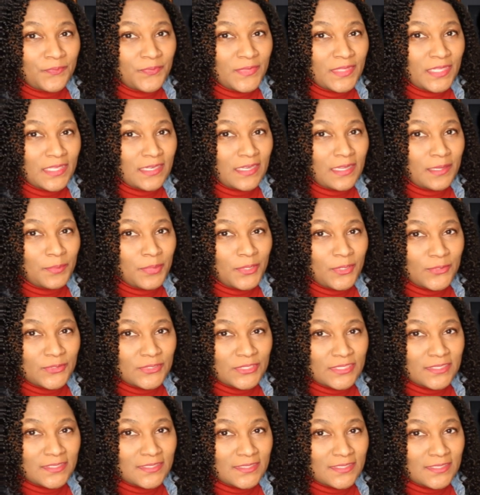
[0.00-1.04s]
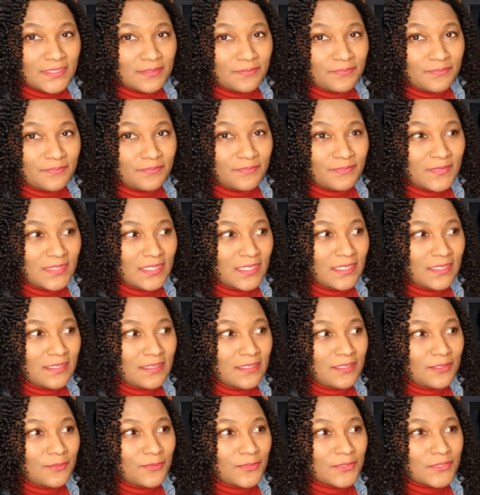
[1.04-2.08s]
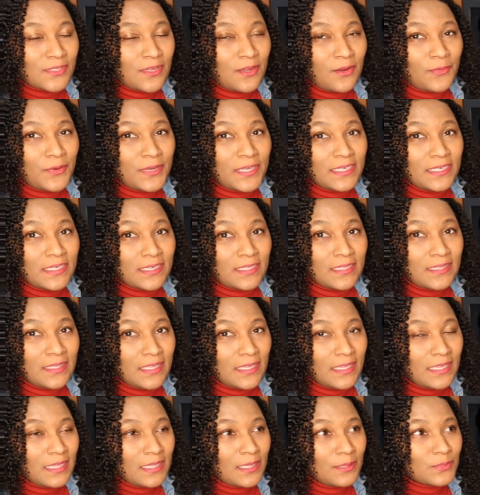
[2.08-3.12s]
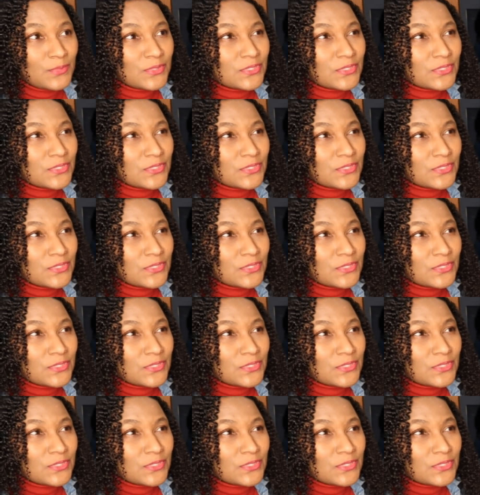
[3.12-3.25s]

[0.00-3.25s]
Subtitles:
that I purchased it, and there was already a claim.